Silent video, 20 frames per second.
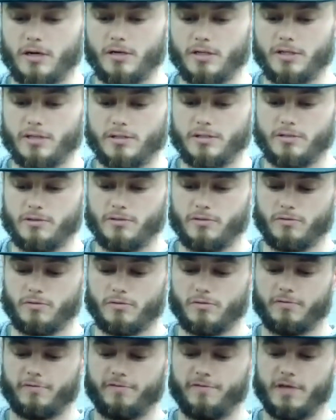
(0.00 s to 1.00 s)
here is
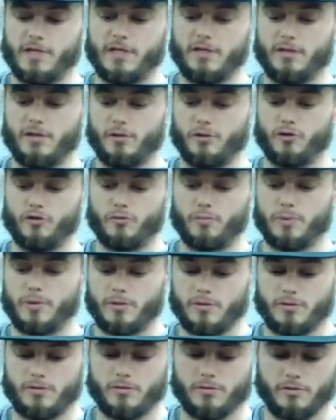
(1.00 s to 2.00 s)
to feed the
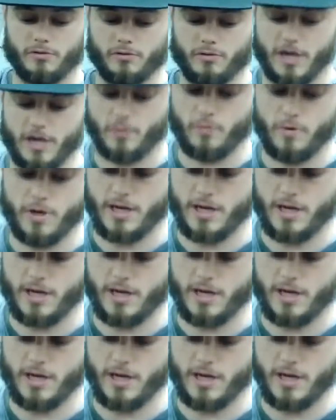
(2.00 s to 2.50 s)
loop the right